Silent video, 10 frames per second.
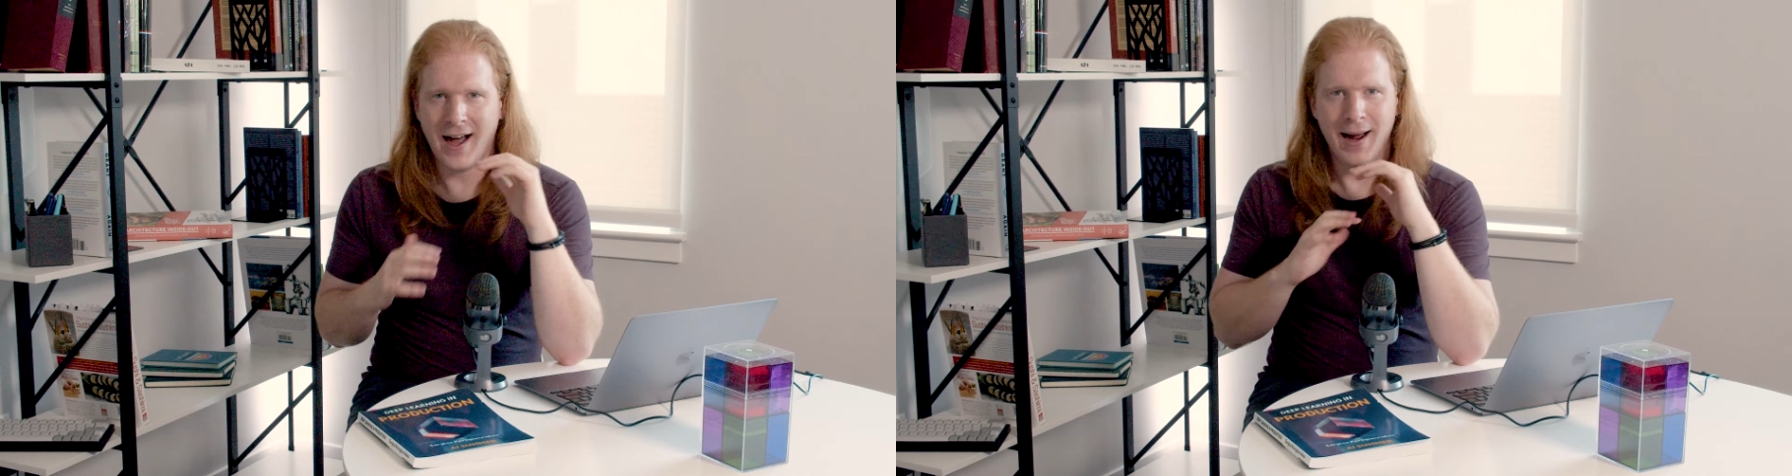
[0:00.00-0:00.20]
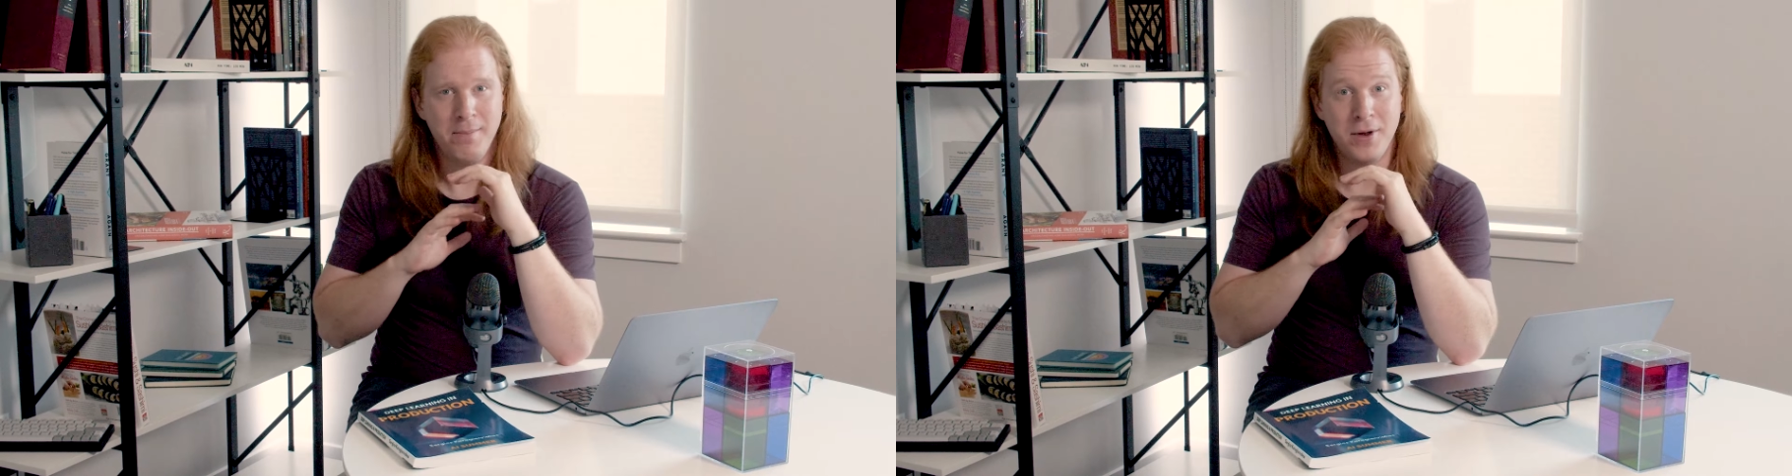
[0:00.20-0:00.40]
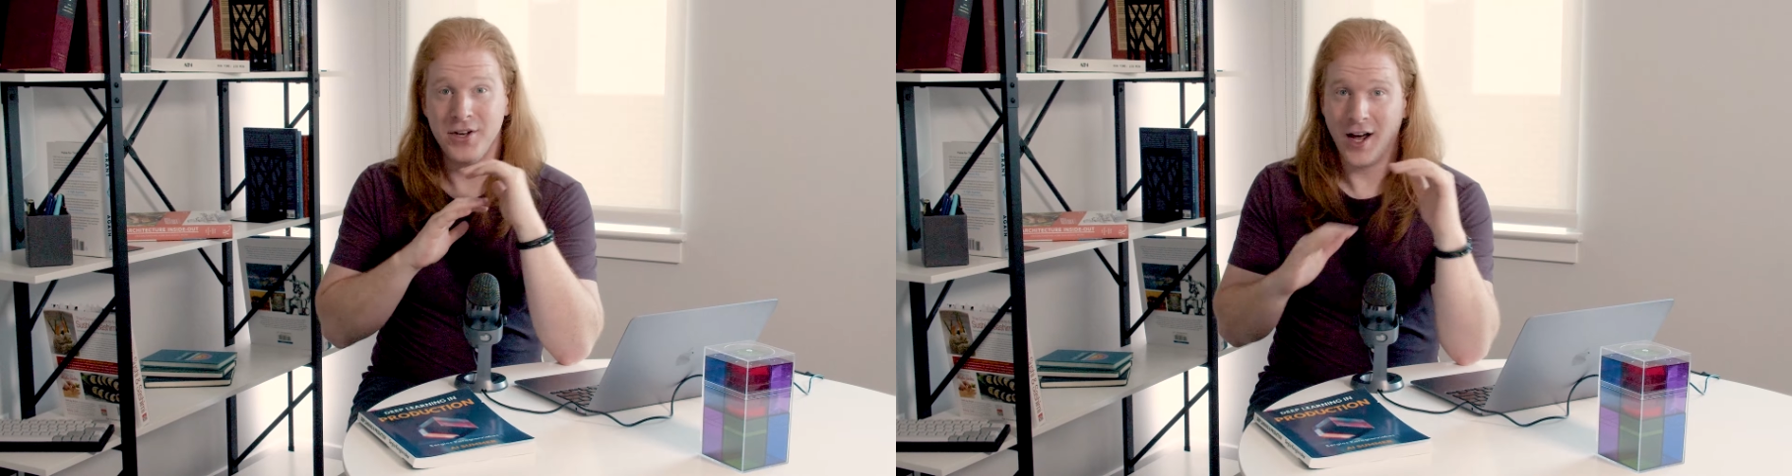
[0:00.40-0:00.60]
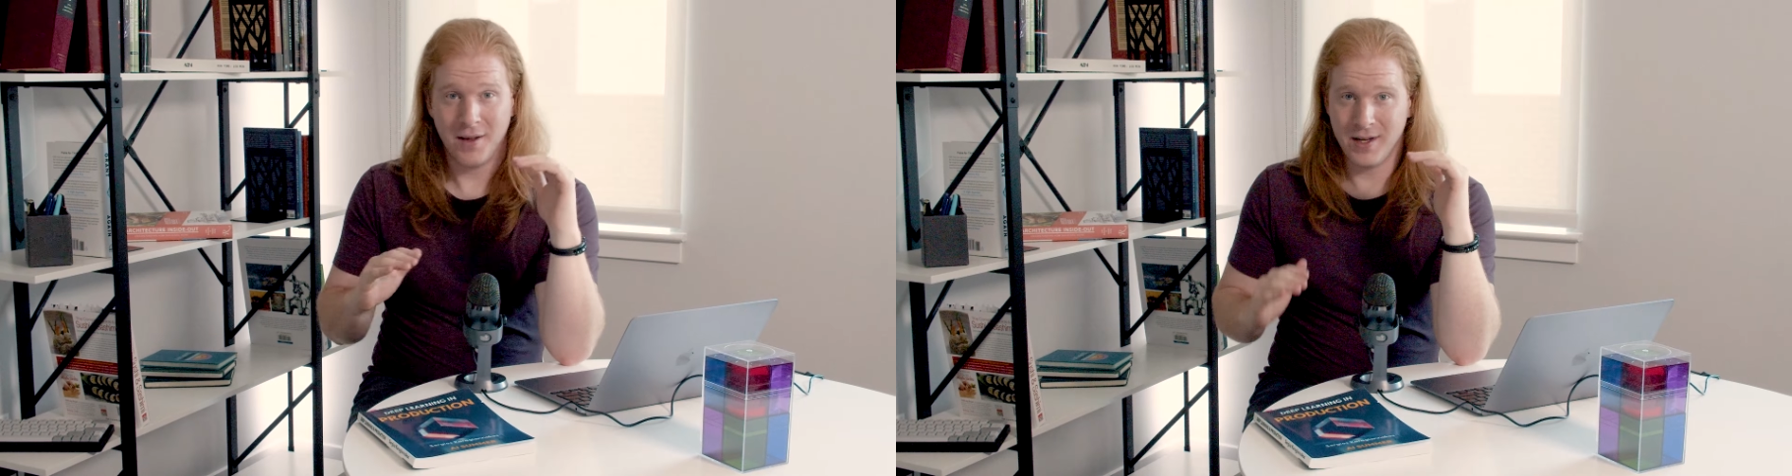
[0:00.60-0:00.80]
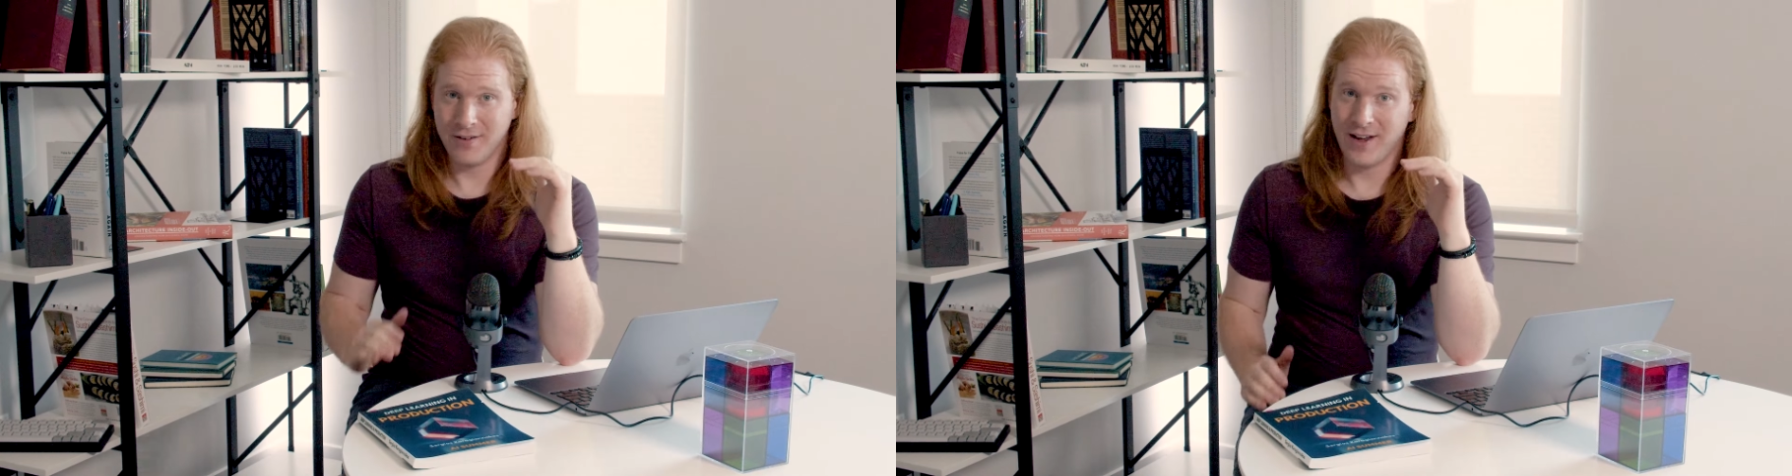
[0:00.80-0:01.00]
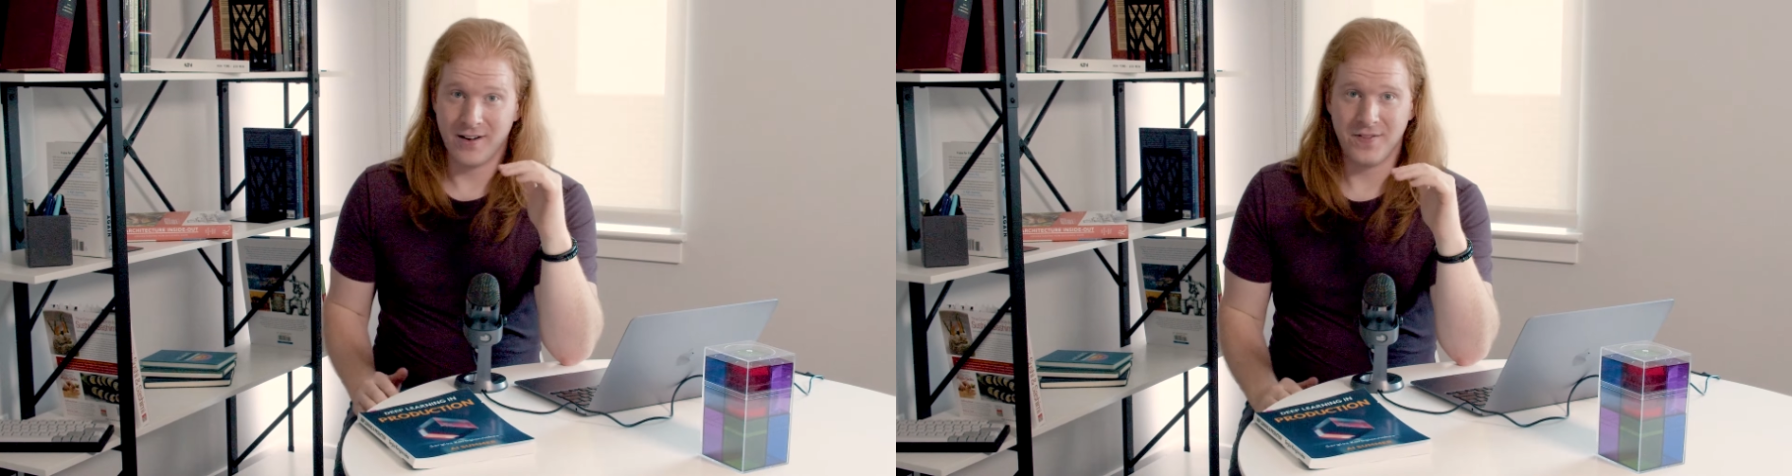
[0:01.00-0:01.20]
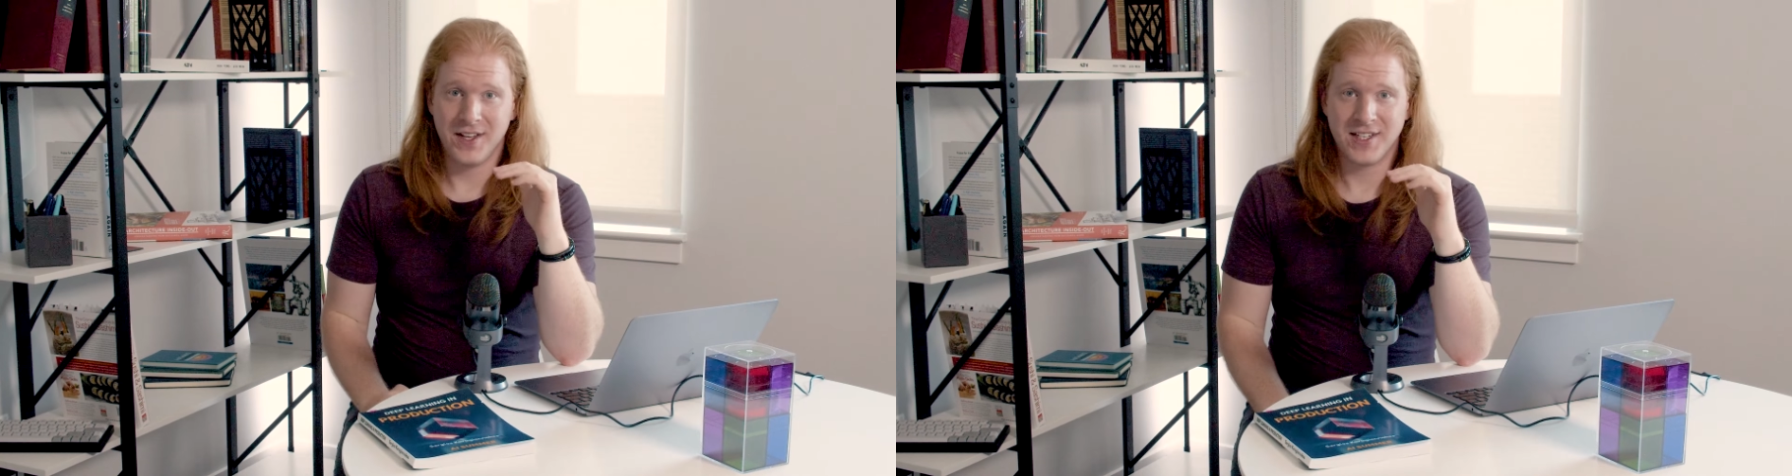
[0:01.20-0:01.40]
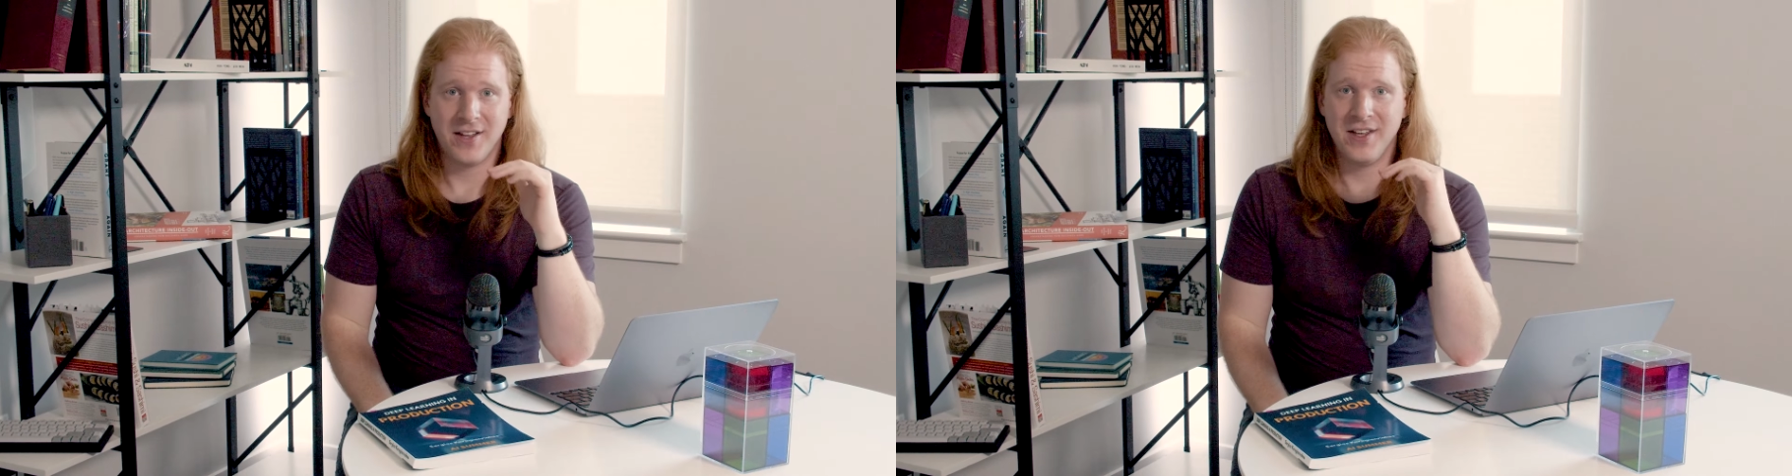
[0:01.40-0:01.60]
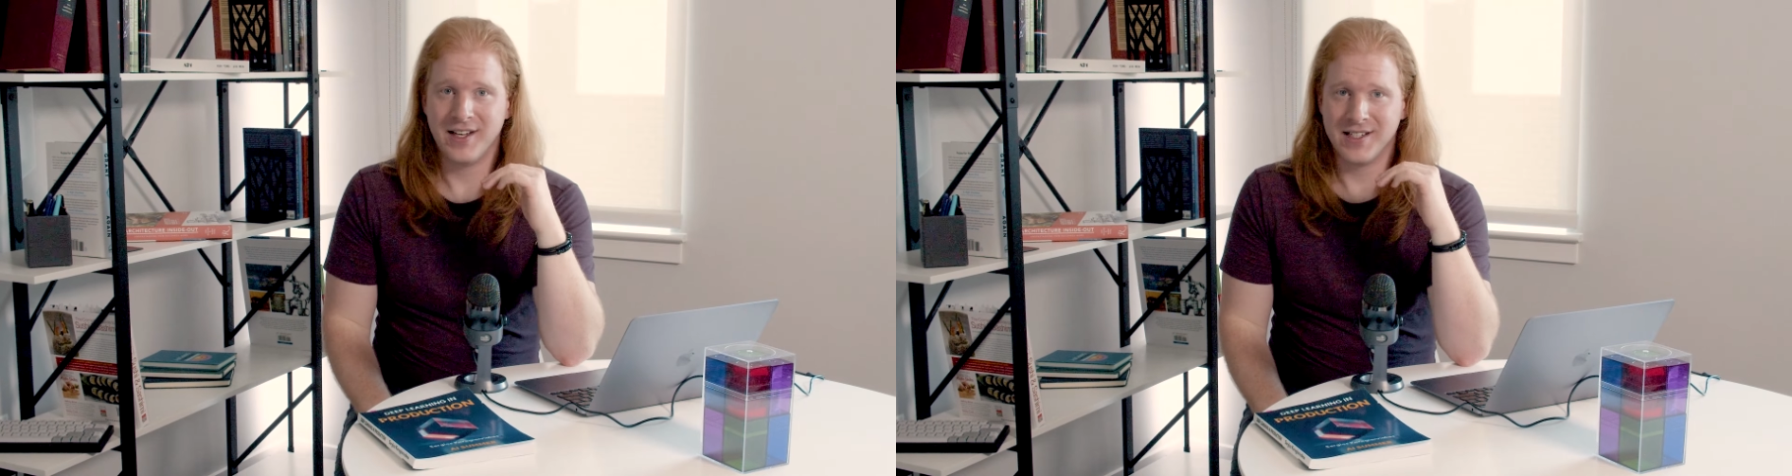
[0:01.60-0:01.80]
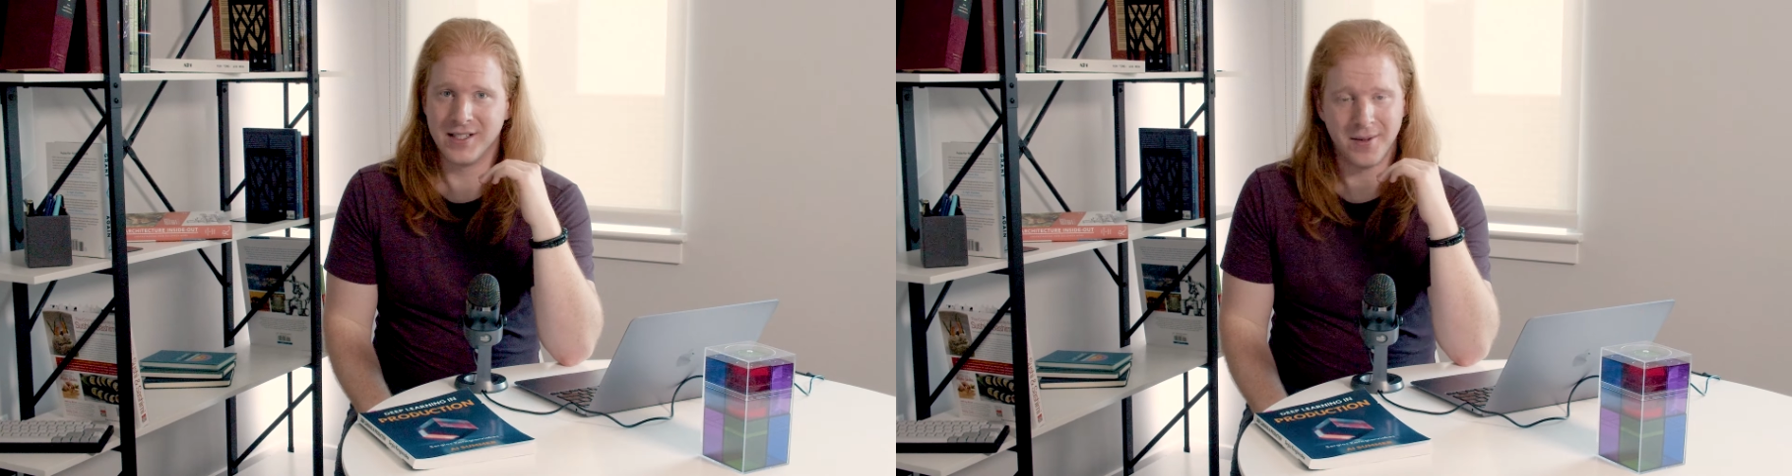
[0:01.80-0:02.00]
I'm not a big fan of this. I think
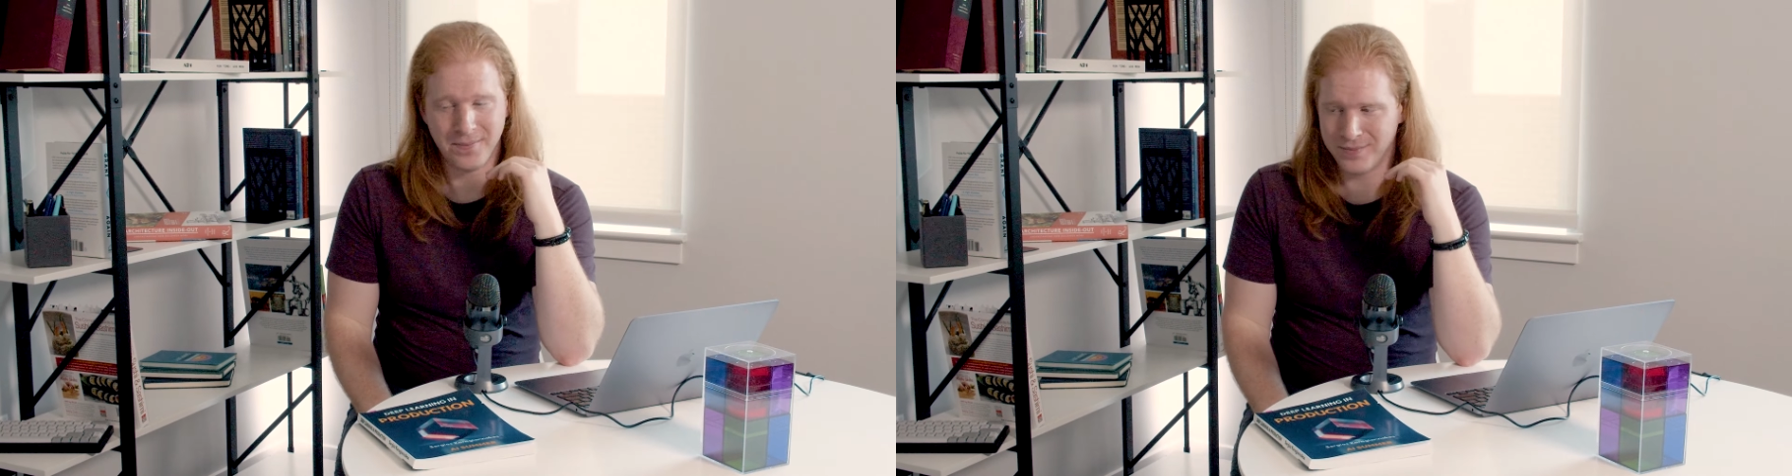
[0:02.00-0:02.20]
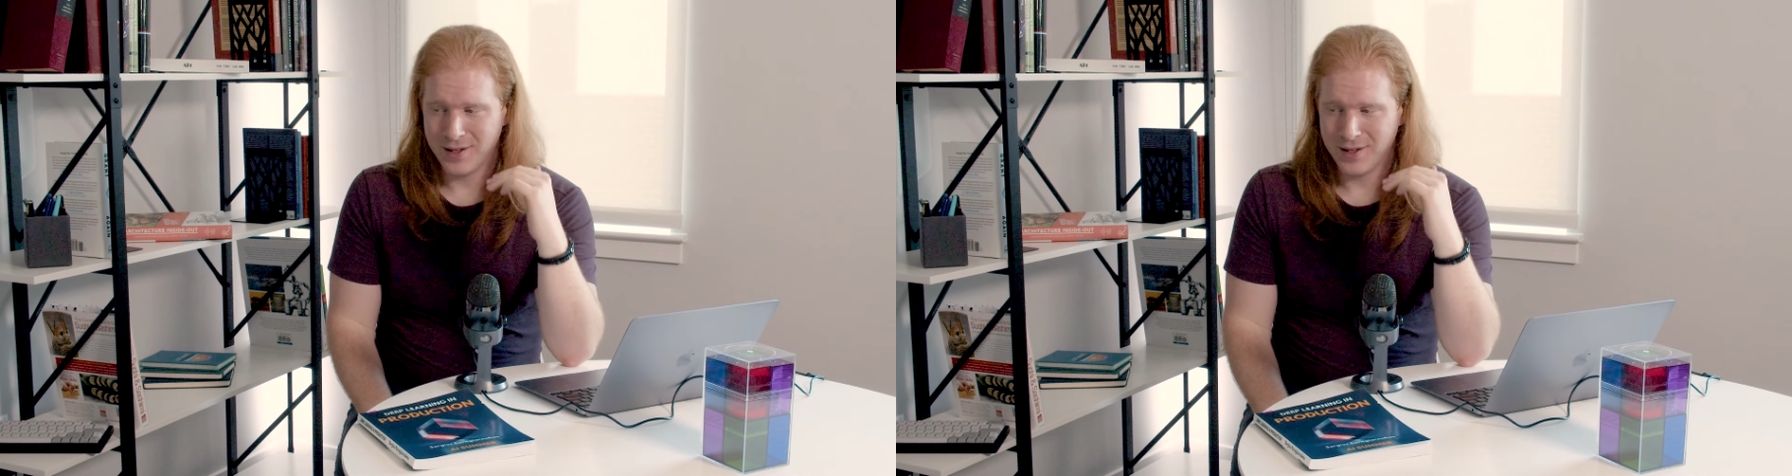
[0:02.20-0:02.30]
it's a